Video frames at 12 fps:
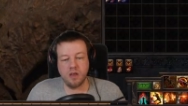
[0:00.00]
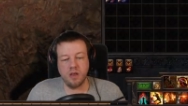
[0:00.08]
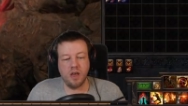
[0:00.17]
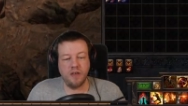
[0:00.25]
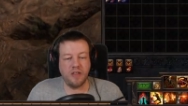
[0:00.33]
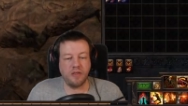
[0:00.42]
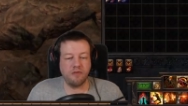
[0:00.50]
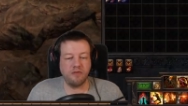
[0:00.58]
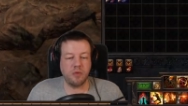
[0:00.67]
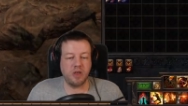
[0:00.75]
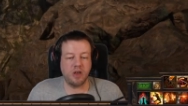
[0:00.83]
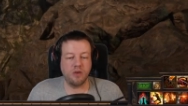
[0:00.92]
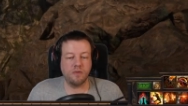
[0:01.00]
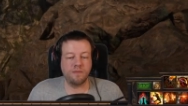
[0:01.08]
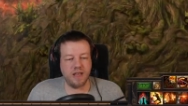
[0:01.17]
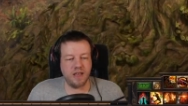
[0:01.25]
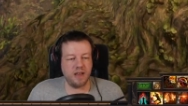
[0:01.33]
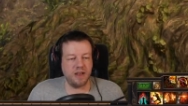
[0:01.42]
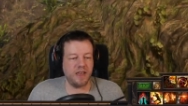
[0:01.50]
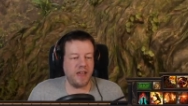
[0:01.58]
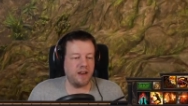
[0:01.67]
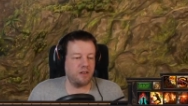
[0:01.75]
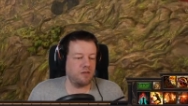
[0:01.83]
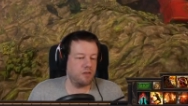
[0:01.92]
And then through we go. And
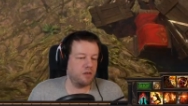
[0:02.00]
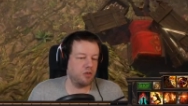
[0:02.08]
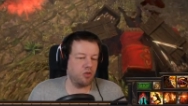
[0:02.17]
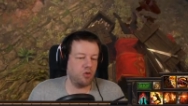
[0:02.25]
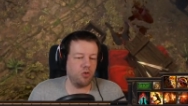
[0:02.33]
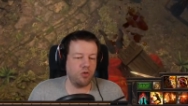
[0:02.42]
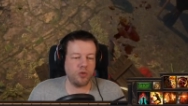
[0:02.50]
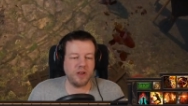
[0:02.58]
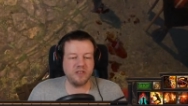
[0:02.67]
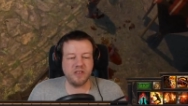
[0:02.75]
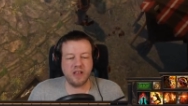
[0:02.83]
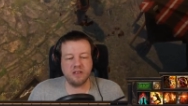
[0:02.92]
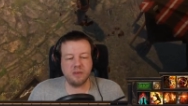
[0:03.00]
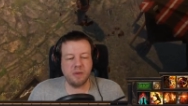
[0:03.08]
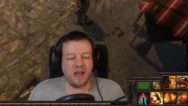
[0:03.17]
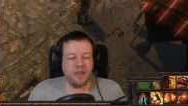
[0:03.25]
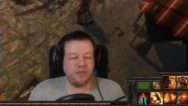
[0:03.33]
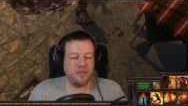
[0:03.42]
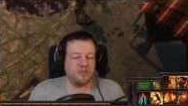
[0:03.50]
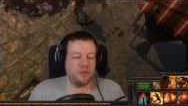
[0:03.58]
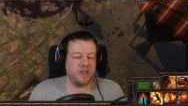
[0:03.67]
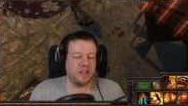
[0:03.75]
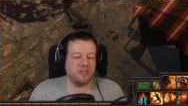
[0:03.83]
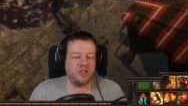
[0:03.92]
again, all the way to the end of the path until we
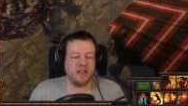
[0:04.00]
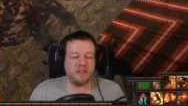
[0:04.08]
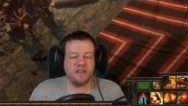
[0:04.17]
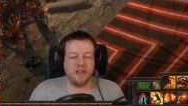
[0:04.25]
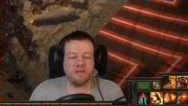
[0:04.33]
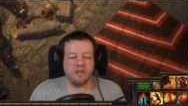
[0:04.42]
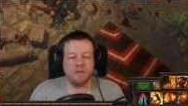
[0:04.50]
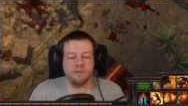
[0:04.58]
get to the next area.